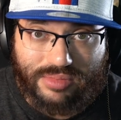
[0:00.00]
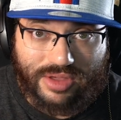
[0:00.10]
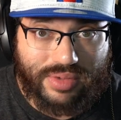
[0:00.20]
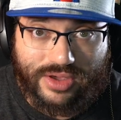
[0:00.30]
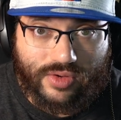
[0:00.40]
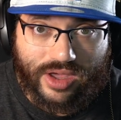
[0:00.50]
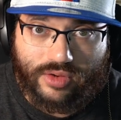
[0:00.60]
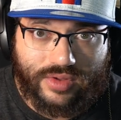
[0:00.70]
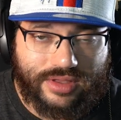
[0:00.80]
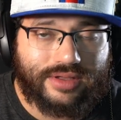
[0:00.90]
and me being
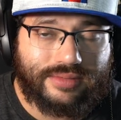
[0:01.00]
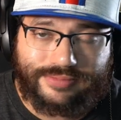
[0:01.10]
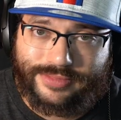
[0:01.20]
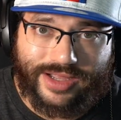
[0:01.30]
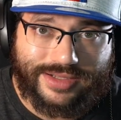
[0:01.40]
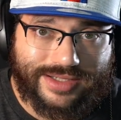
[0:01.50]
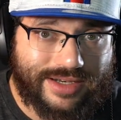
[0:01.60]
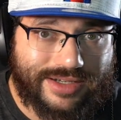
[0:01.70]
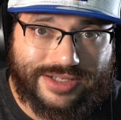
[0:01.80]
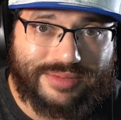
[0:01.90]
okay with it, like I
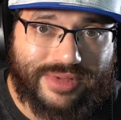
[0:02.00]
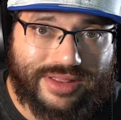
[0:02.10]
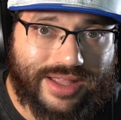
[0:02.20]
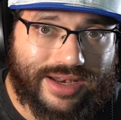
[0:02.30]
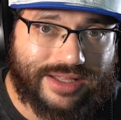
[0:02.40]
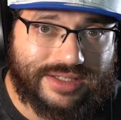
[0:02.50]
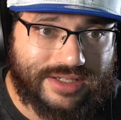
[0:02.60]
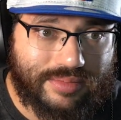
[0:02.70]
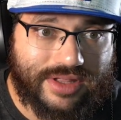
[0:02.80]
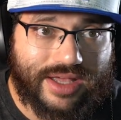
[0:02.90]
said, doesn't mean that
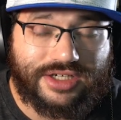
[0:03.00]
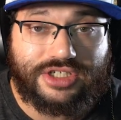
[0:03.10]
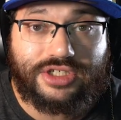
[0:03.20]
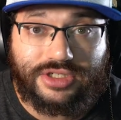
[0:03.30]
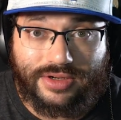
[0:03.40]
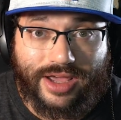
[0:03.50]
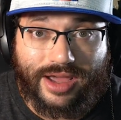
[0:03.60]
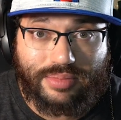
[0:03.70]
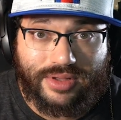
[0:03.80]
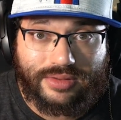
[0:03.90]
it's something that should
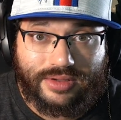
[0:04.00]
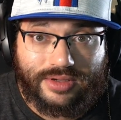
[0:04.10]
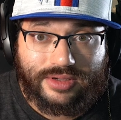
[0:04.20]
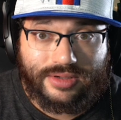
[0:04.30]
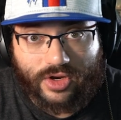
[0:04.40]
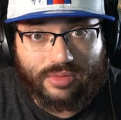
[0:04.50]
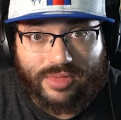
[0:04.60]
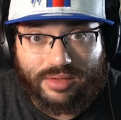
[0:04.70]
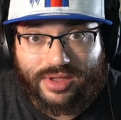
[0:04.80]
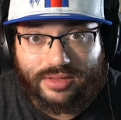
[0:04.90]
happen. You know,
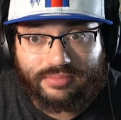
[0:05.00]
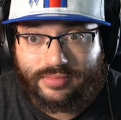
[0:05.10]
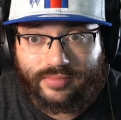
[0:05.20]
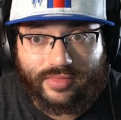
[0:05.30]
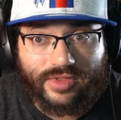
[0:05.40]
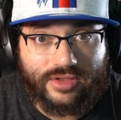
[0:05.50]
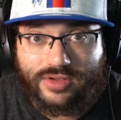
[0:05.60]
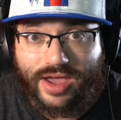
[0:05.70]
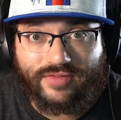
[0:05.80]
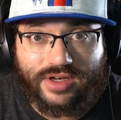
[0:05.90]
maybe
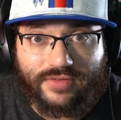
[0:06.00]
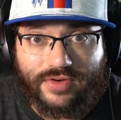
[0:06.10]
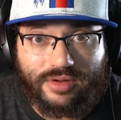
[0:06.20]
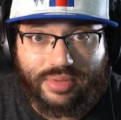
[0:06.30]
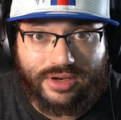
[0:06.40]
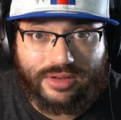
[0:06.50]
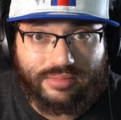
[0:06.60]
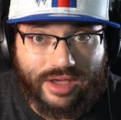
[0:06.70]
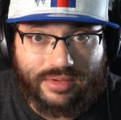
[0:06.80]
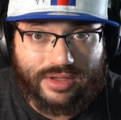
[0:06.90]
you have a different
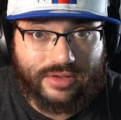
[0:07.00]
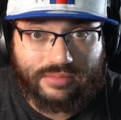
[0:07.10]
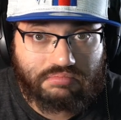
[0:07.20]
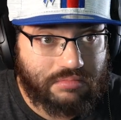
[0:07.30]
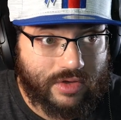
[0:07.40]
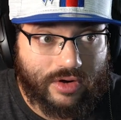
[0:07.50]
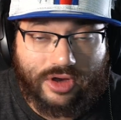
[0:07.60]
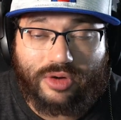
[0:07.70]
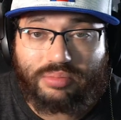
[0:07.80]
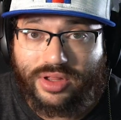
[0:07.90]
opinion. Maybe
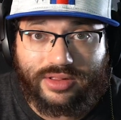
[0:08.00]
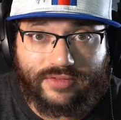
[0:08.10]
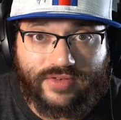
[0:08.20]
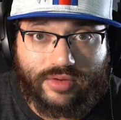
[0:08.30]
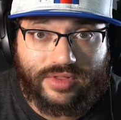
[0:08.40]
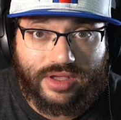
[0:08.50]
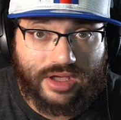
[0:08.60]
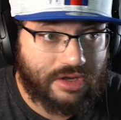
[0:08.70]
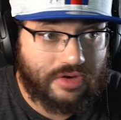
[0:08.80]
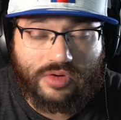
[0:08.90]
you're completely fine with
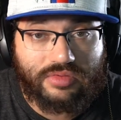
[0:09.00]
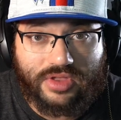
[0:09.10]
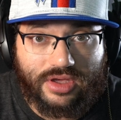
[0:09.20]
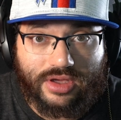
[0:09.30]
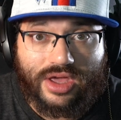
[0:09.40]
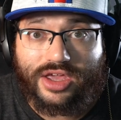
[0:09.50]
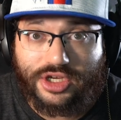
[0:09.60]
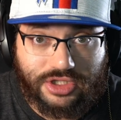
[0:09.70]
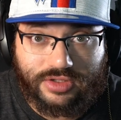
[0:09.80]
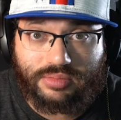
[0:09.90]
it and you don't think
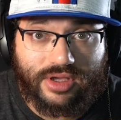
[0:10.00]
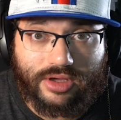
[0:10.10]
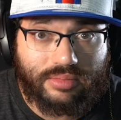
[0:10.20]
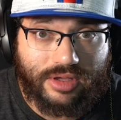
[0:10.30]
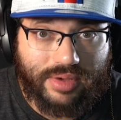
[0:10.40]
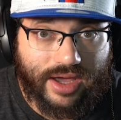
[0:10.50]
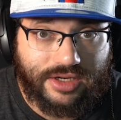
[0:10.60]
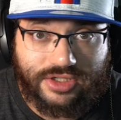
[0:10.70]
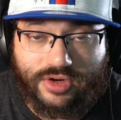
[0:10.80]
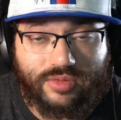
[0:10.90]
it should be a complete
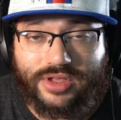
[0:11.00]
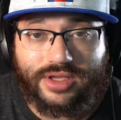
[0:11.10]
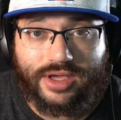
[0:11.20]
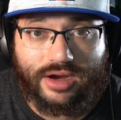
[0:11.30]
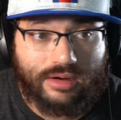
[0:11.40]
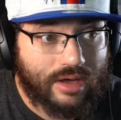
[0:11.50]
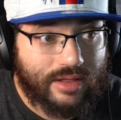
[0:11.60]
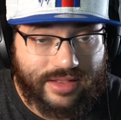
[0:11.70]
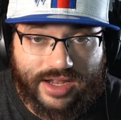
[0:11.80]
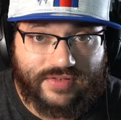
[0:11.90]
package. You don't really care.
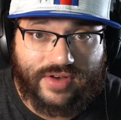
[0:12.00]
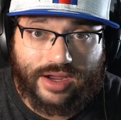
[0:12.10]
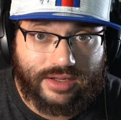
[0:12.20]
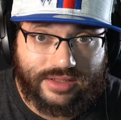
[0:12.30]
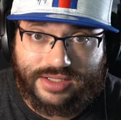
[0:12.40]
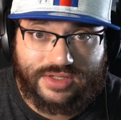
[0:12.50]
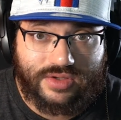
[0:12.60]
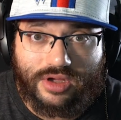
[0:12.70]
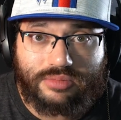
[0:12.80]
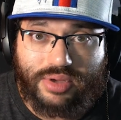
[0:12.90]
That's fine. This
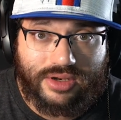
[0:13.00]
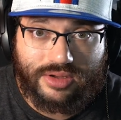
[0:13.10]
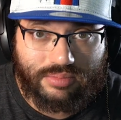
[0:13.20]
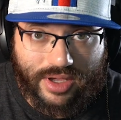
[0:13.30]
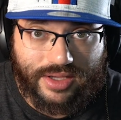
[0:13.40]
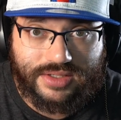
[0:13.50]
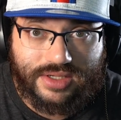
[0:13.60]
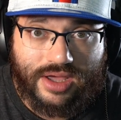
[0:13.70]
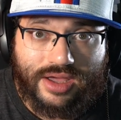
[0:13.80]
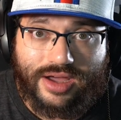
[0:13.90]
is all opinion
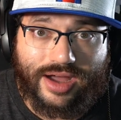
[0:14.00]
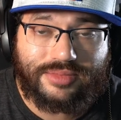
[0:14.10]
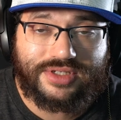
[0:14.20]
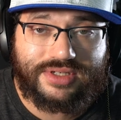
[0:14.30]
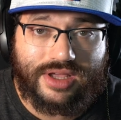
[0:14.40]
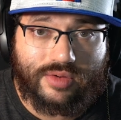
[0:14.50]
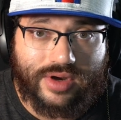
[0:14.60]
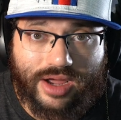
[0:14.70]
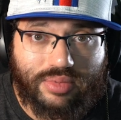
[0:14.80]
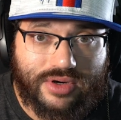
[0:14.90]
based. I'm just saying
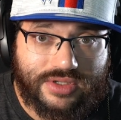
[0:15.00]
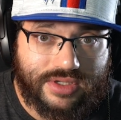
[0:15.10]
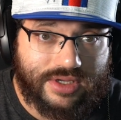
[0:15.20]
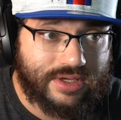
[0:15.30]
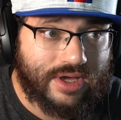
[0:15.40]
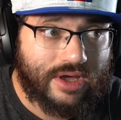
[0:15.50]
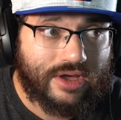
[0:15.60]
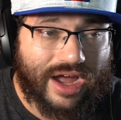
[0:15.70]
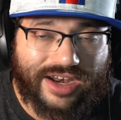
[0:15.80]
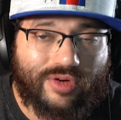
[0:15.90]
what I personally,
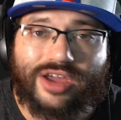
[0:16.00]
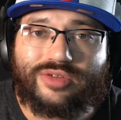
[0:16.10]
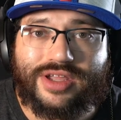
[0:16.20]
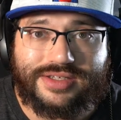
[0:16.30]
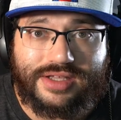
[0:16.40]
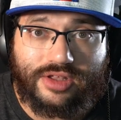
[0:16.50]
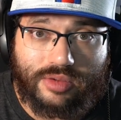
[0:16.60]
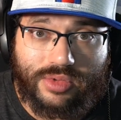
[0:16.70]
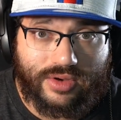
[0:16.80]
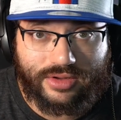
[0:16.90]
I don't like seeing the
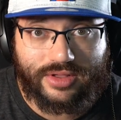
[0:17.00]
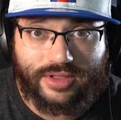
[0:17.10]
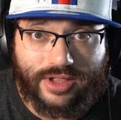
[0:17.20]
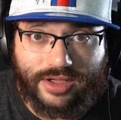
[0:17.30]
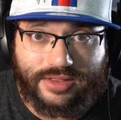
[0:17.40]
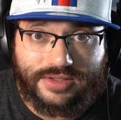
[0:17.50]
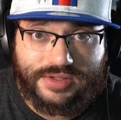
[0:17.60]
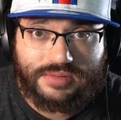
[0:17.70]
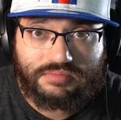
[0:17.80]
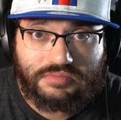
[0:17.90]
community like
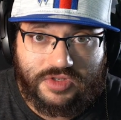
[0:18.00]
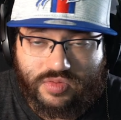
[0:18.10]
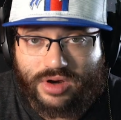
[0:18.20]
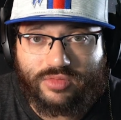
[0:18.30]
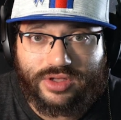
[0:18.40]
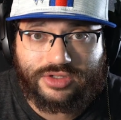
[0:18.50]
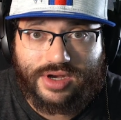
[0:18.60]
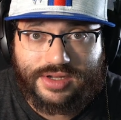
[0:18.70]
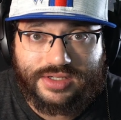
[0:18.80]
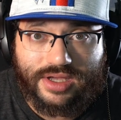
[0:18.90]
this, is what I'm really
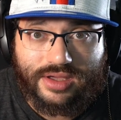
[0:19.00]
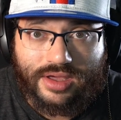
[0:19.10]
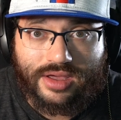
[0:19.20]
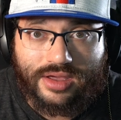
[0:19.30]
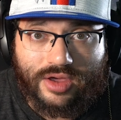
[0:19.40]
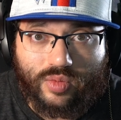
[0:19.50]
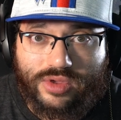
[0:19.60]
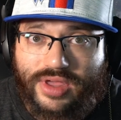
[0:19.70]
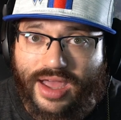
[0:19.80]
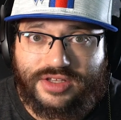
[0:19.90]
trying to say.
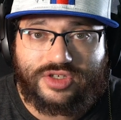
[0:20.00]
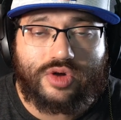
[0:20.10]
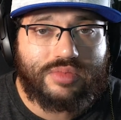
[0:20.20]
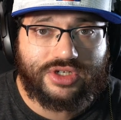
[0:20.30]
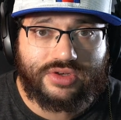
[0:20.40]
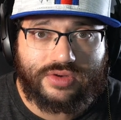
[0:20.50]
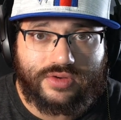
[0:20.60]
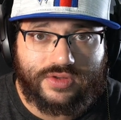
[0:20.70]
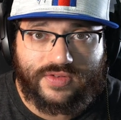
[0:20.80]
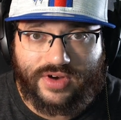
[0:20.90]
We had so much
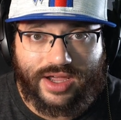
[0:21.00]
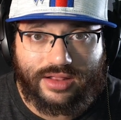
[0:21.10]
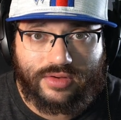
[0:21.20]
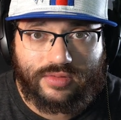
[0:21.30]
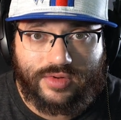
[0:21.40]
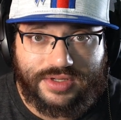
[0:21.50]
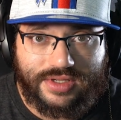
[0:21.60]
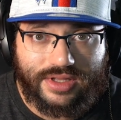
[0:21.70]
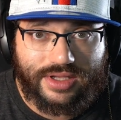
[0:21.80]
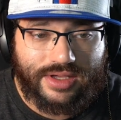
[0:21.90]
good news for Halo
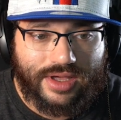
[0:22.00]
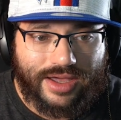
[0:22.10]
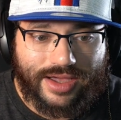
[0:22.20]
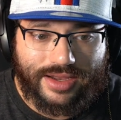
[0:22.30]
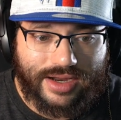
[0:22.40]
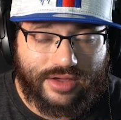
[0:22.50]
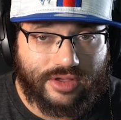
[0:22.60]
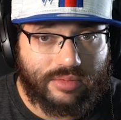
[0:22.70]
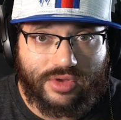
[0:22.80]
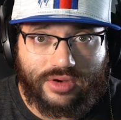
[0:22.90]
recently, and
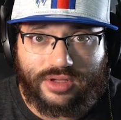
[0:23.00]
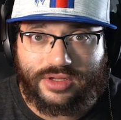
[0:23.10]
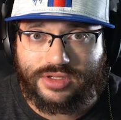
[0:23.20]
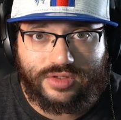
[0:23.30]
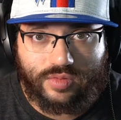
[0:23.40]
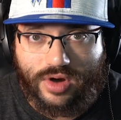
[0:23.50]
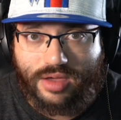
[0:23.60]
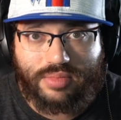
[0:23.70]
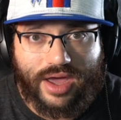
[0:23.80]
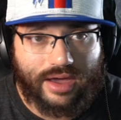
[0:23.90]
now the community is
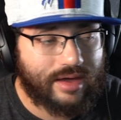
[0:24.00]
right